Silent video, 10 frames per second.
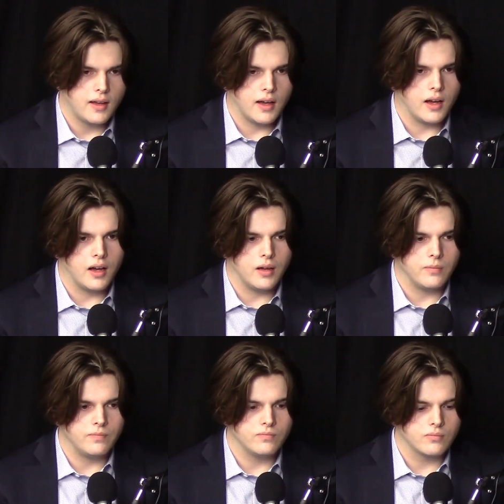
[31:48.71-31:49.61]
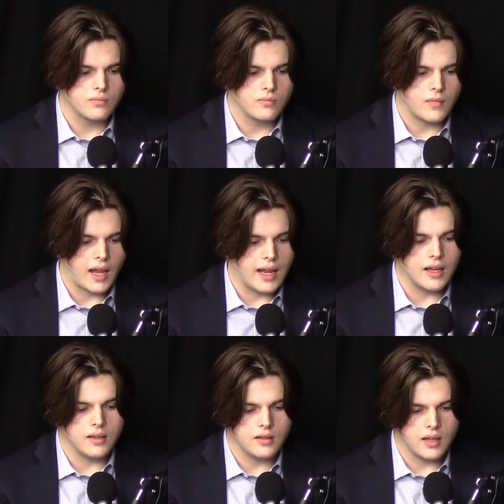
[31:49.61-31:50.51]

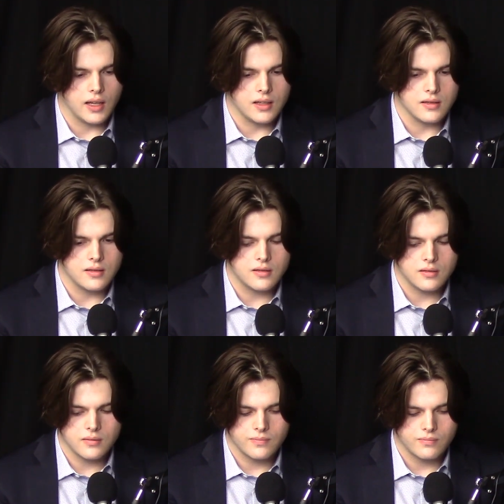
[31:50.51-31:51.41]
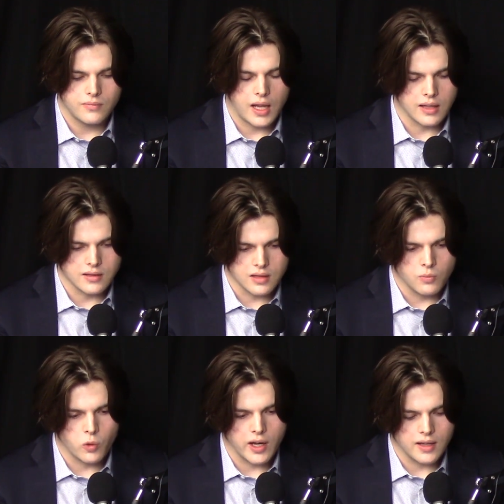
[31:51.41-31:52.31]
And it is, in some
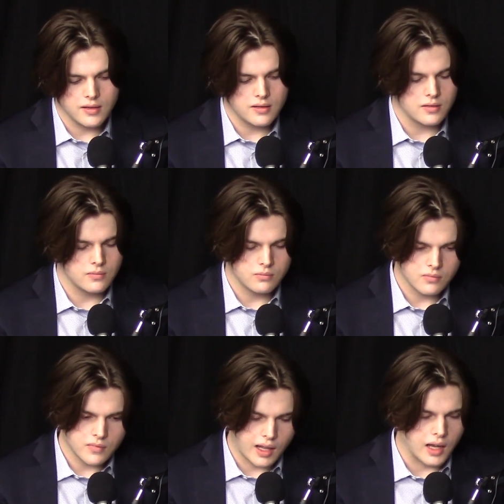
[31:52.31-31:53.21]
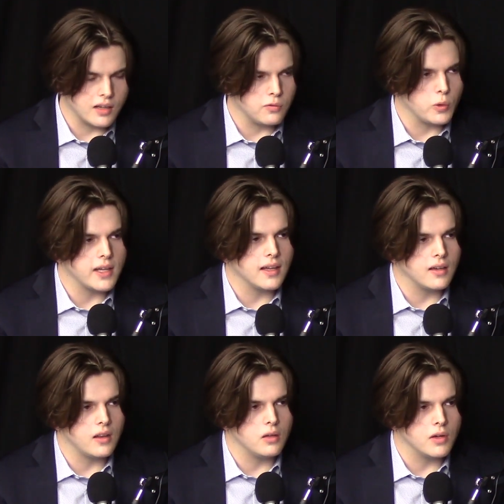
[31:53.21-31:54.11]
ways, kind of weakened
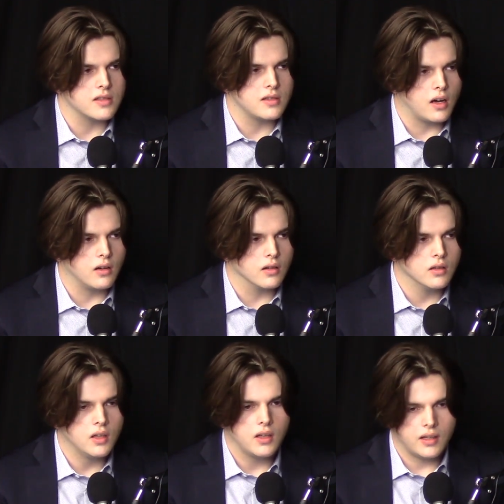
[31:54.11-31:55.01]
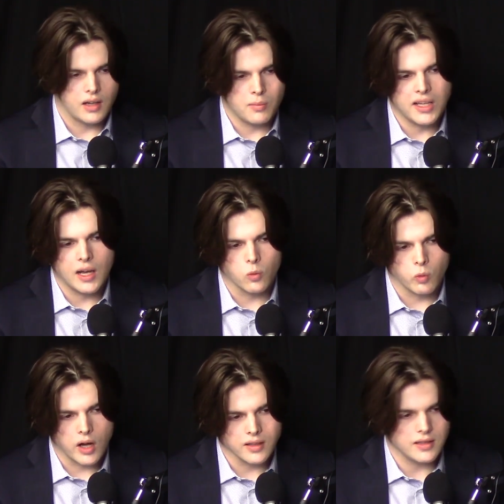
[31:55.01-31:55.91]
the U.S. dollar. Now, I mean that
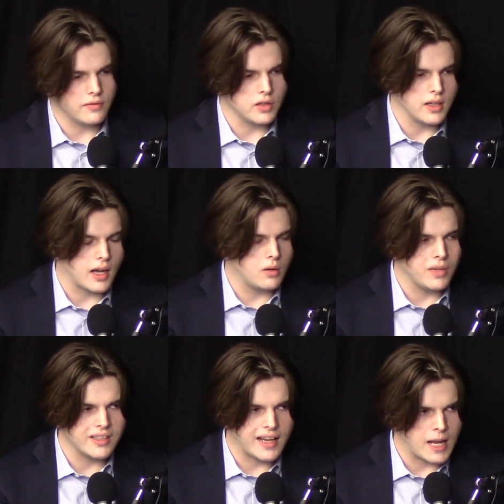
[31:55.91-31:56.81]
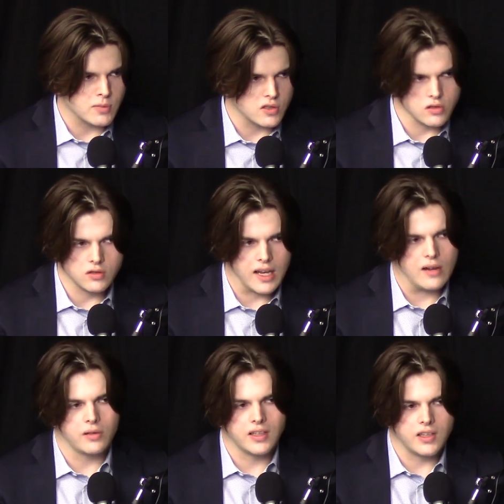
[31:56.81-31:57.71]
relatively. I don't mean that absolutely. I don't
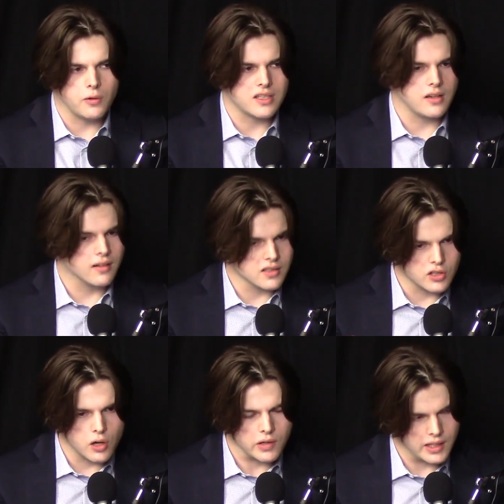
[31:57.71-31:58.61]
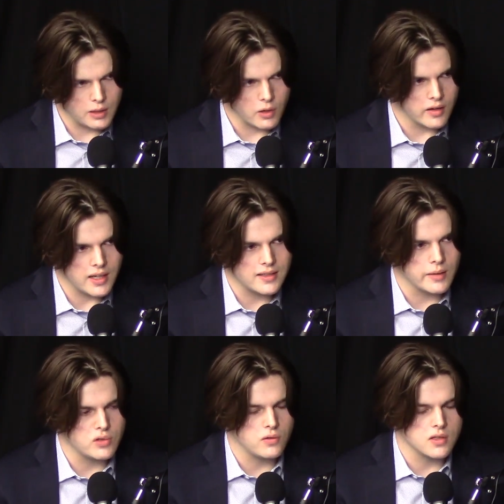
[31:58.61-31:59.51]
think the U.S. dollar is going anywhere anytime
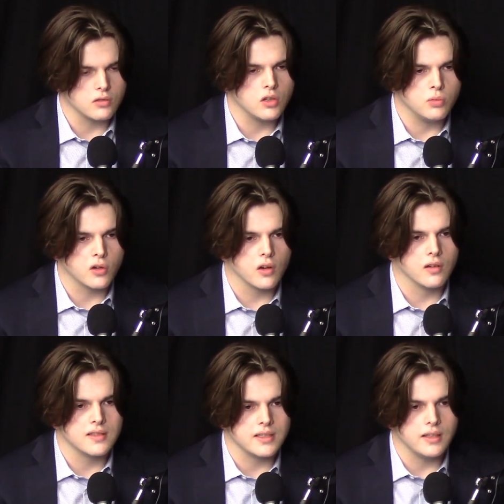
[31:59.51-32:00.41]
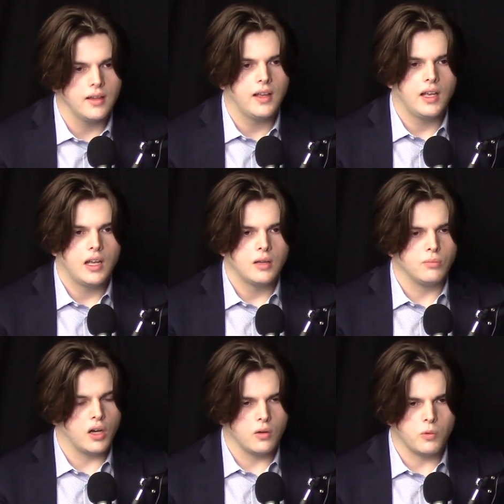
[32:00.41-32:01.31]
soon as a global currency.
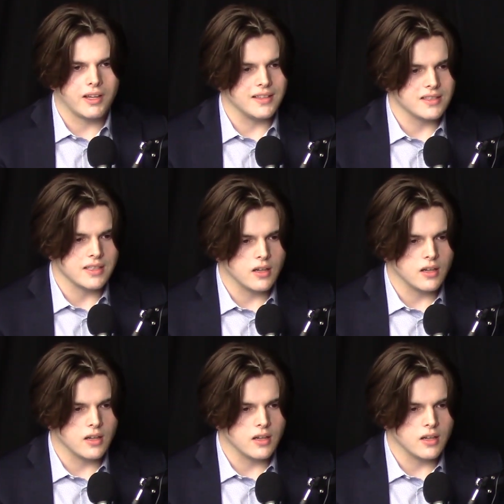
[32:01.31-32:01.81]
But we can see